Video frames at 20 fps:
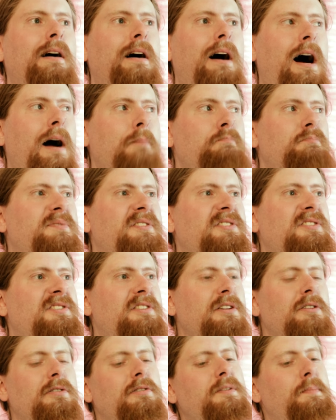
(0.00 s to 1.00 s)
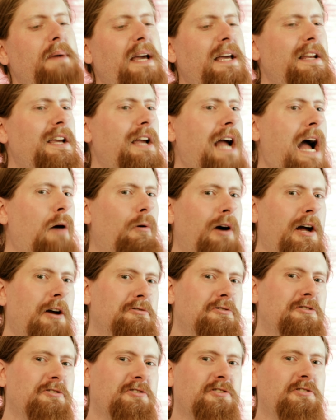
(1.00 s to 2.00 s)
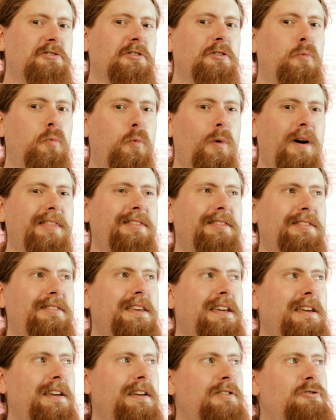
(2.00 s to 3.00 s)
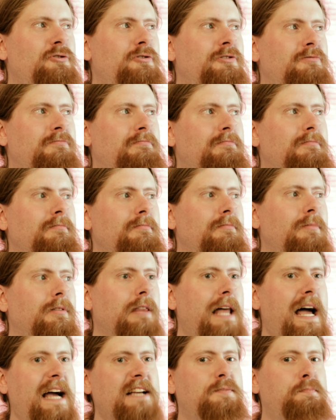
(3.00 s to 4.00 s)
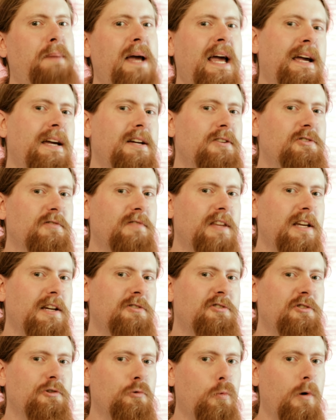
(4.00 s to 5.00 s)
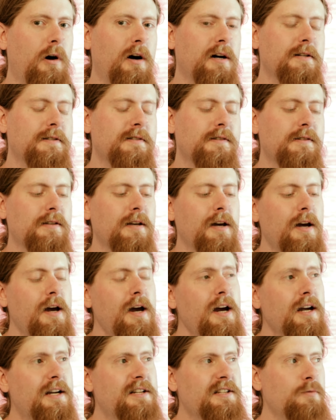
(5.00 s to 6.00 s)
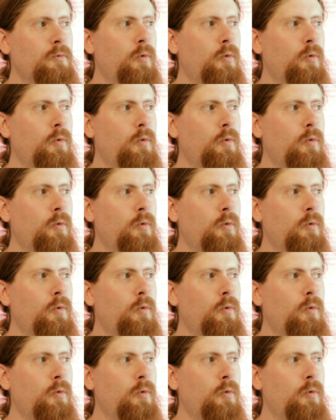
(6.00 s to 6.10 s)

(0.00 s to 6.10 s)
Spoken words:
I'm still debating how I understood what the last page of the issue was. Because